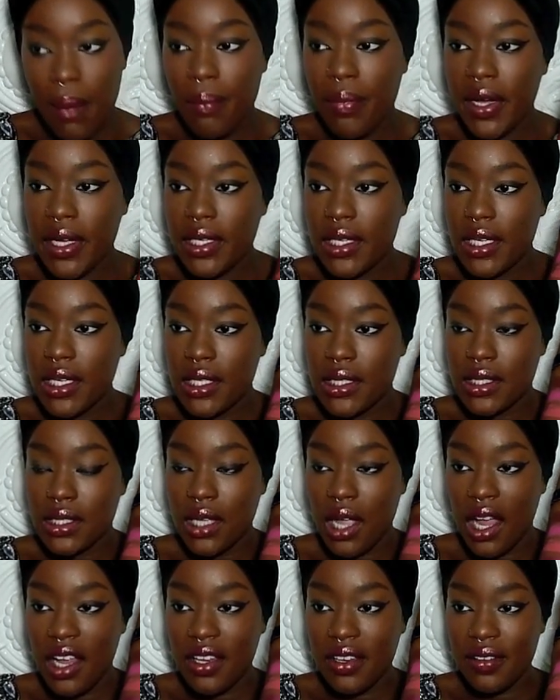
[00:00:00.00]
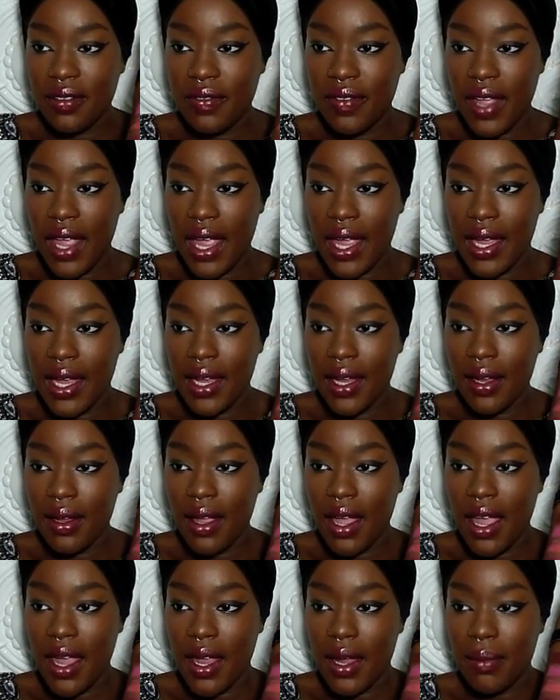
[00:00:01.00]
But it's kind of a,
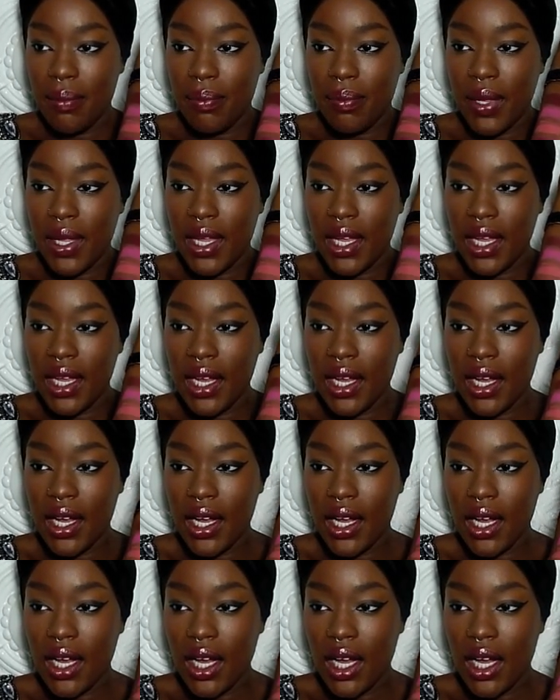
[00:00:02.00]
a pink,